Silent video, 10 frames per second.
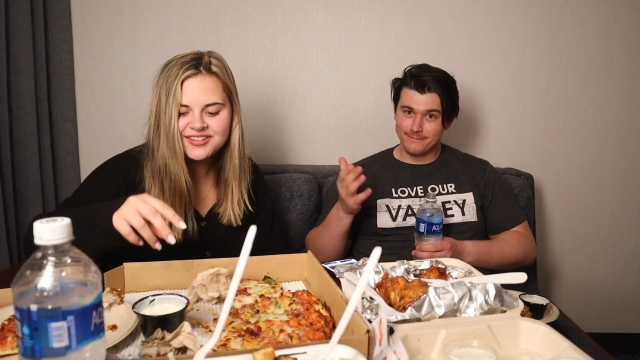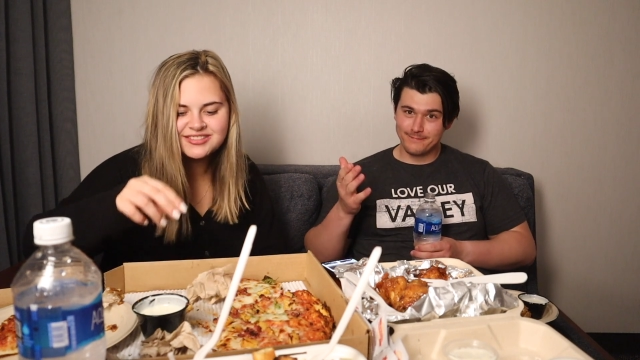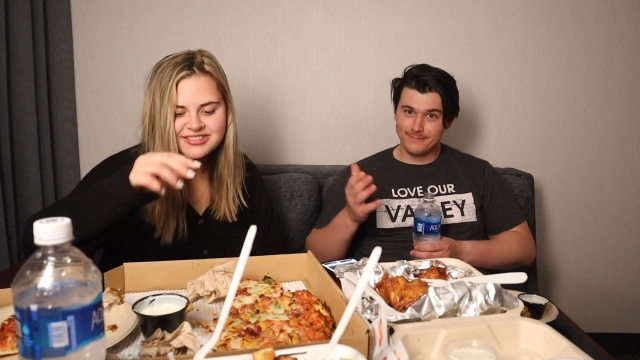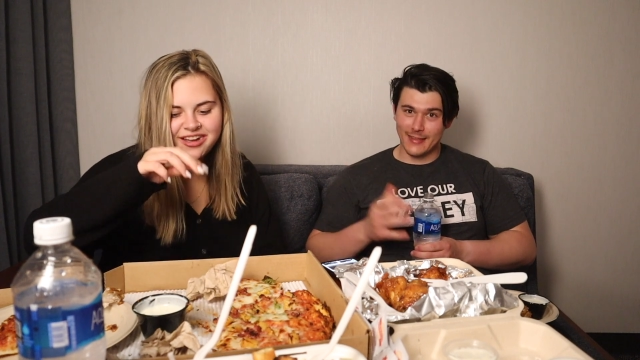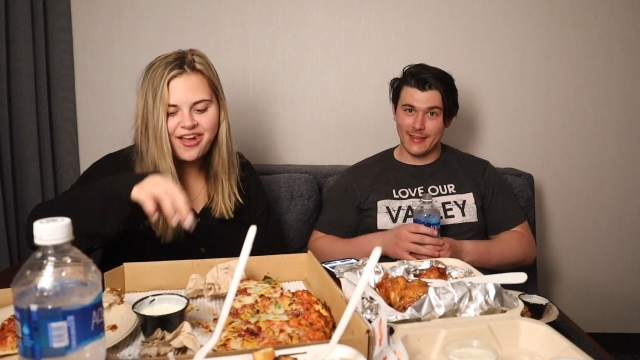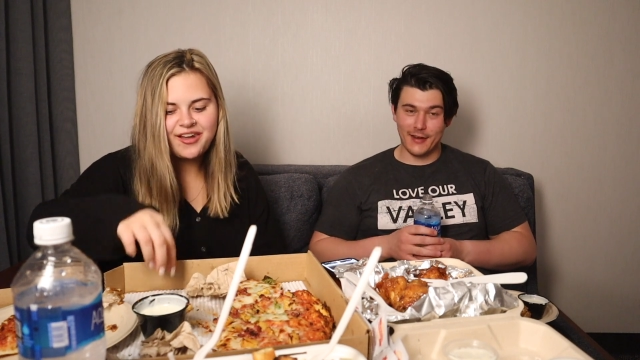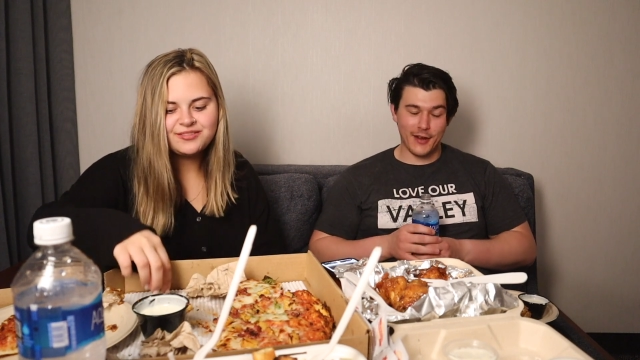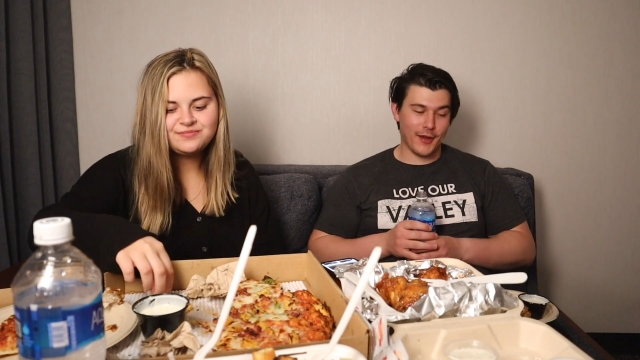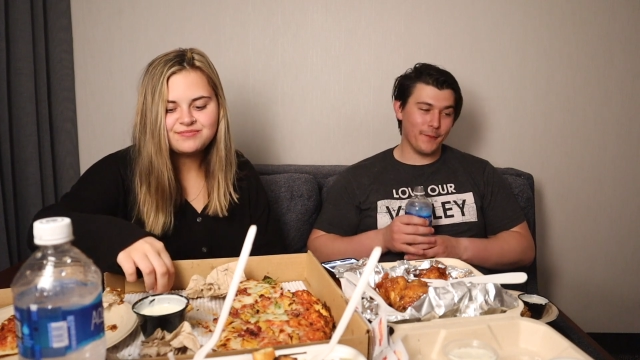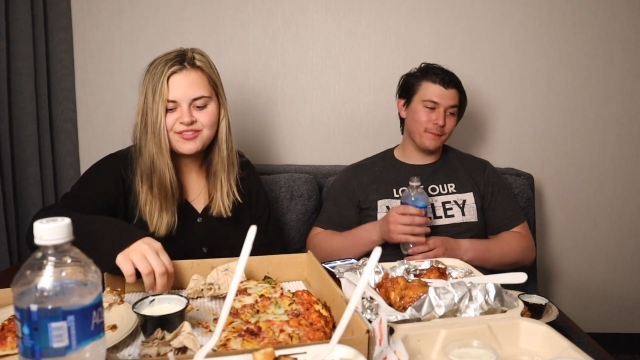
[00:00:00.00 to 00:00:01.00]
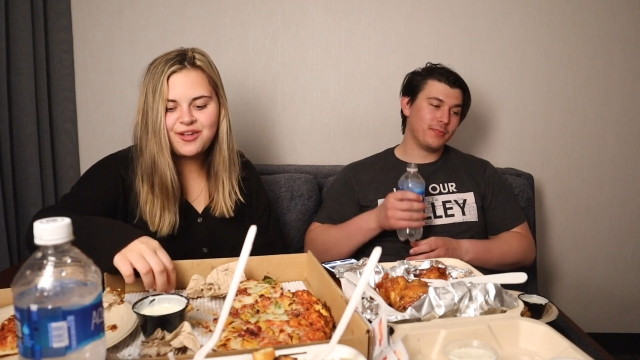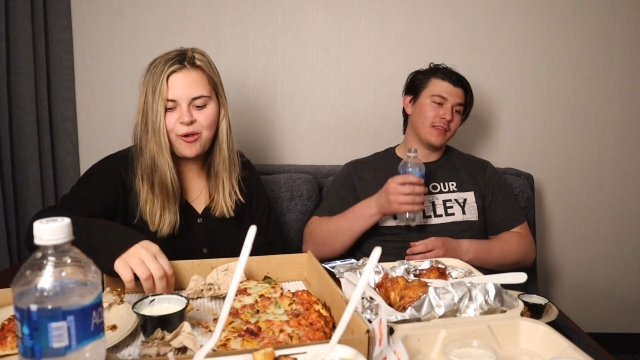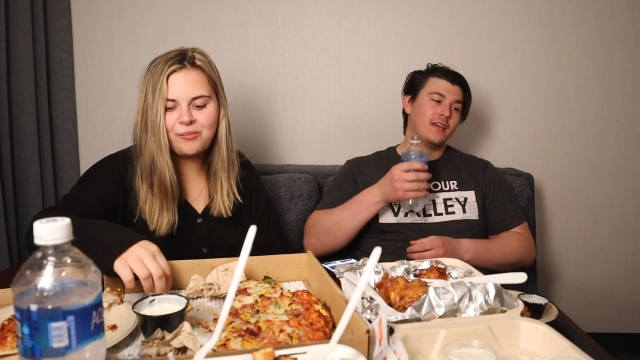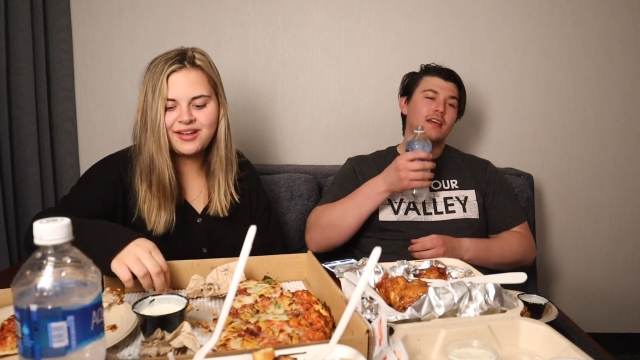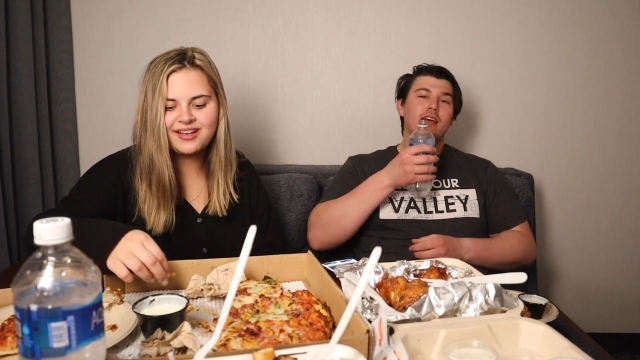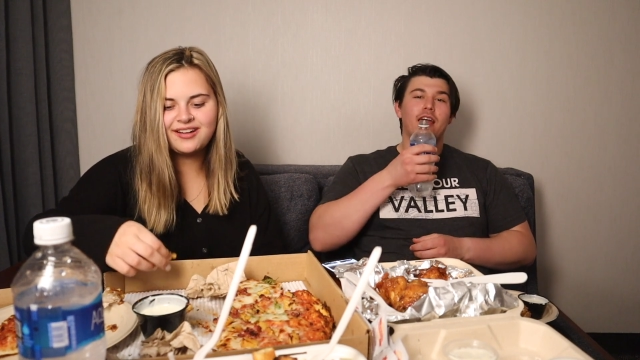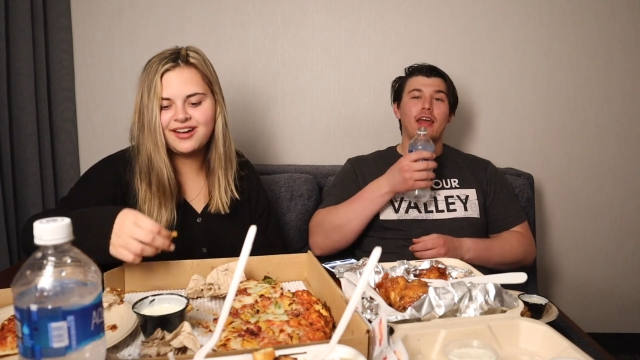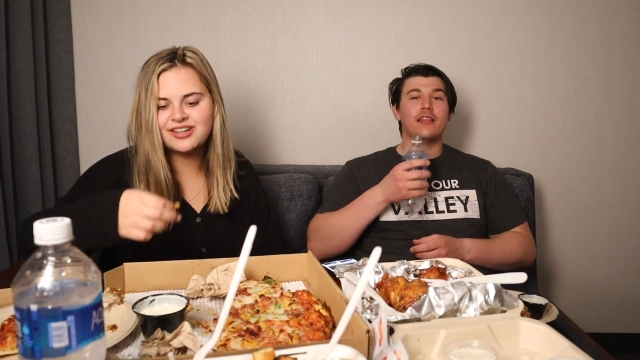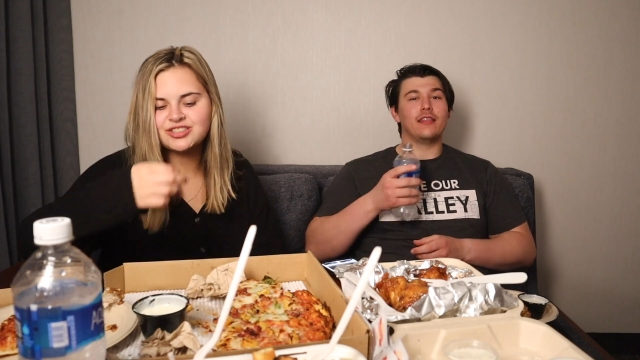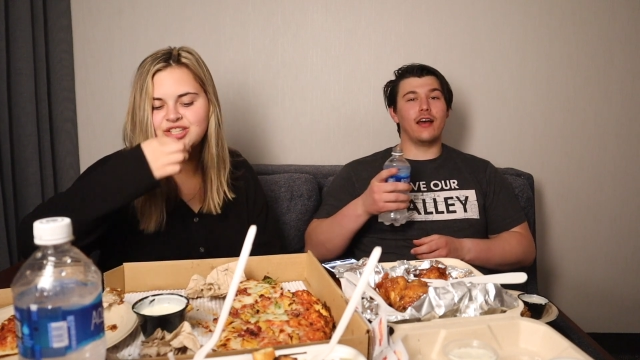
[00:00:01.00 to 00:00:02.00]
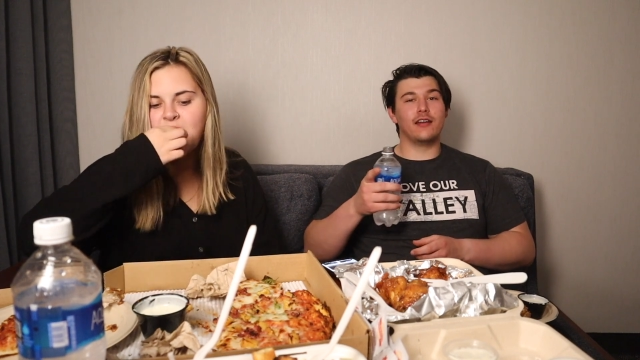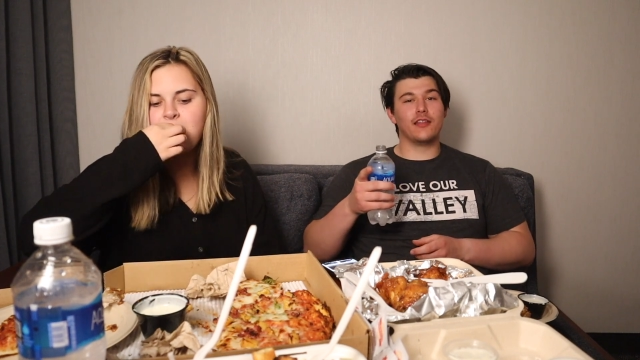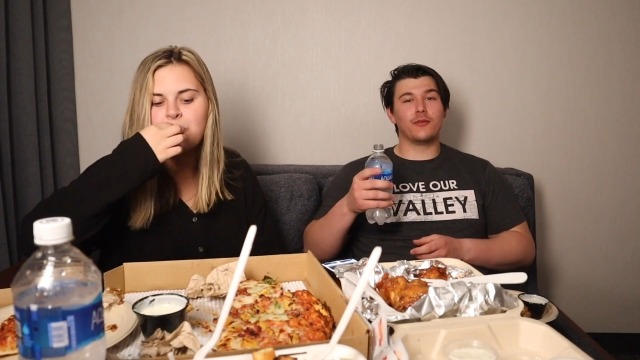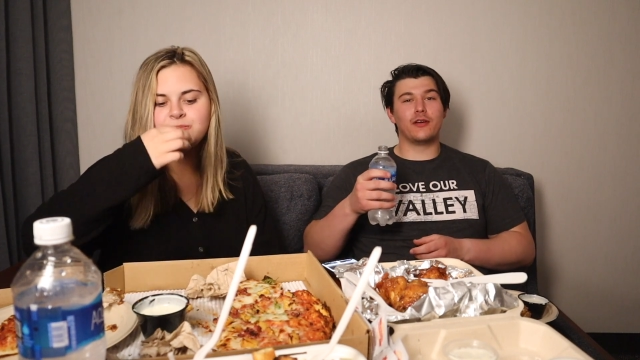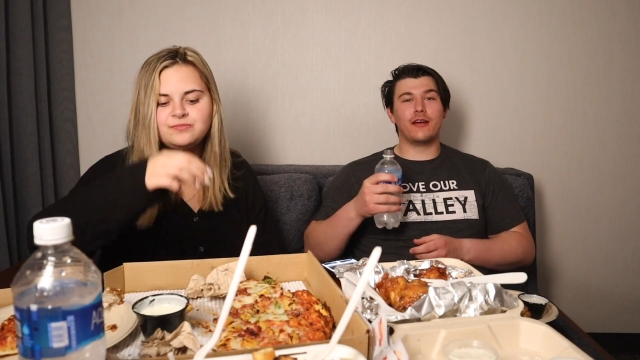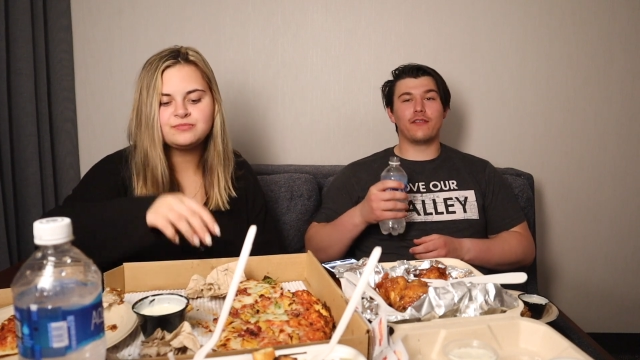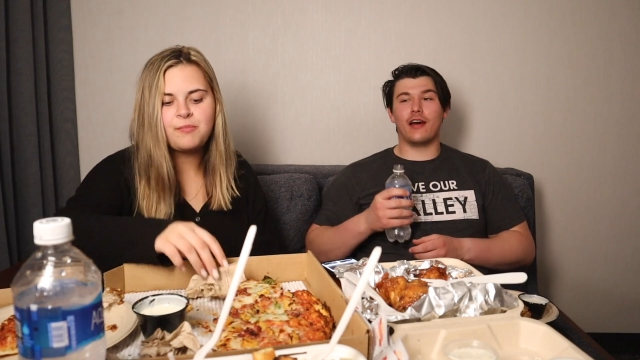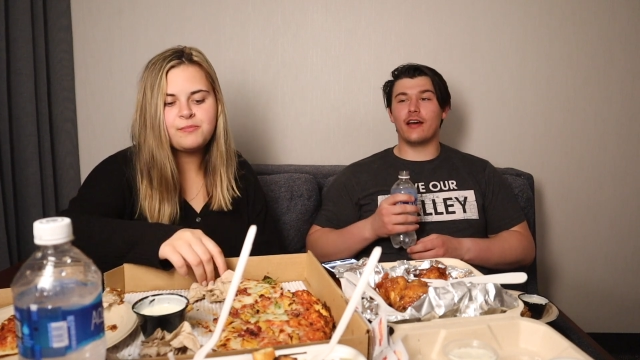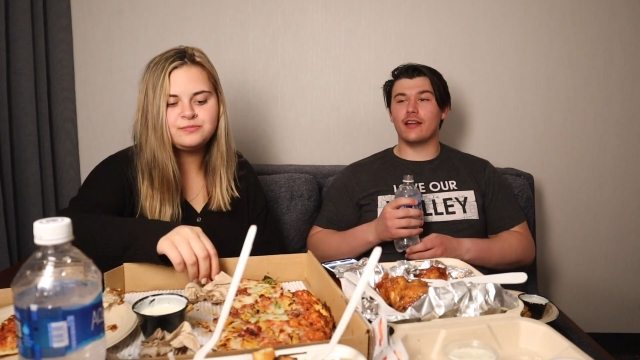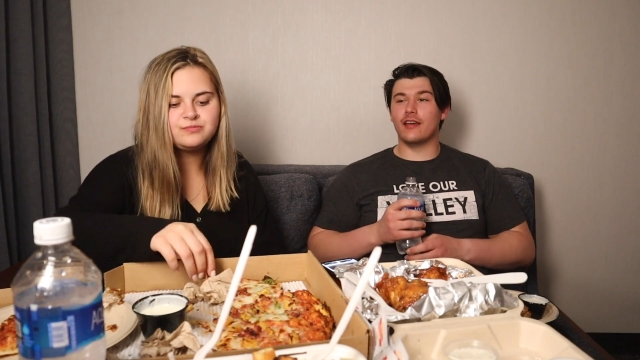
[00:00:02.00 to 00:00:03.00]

Speaker 1: There
Speaker 2: you go.
Speaker 1: Oh my
Speaker 2: gosh. And another one I've gotten